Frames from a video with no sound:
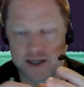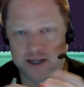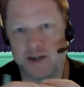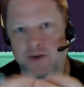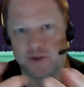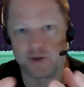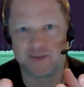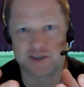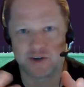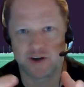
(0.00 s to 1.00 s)
I know you
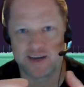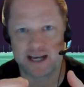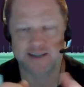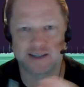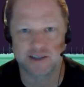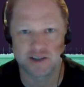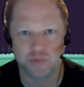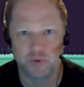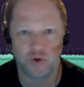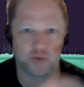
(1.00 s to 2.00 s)
obviously don't have access to the
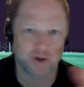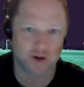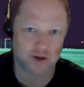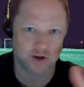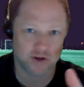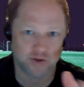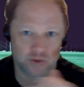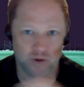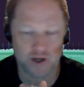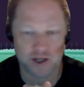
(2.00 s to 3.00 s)
portal, but are you
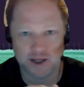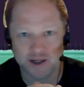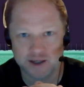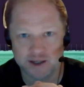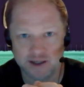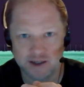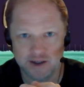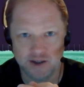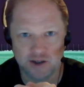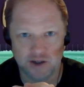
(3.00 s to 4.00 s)
working
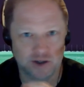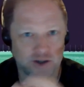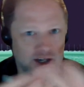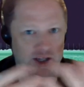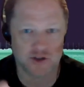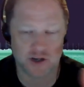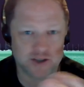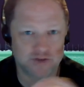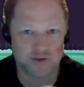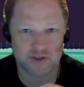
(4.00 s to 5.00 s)
on any
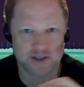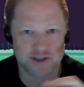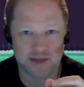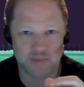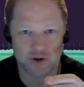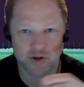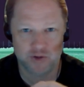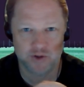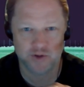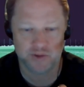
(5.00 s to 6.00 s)
transfers? Is that part of your
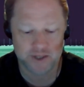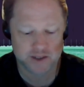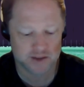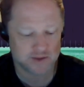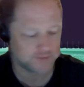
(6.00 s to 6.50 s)
recruiting mix?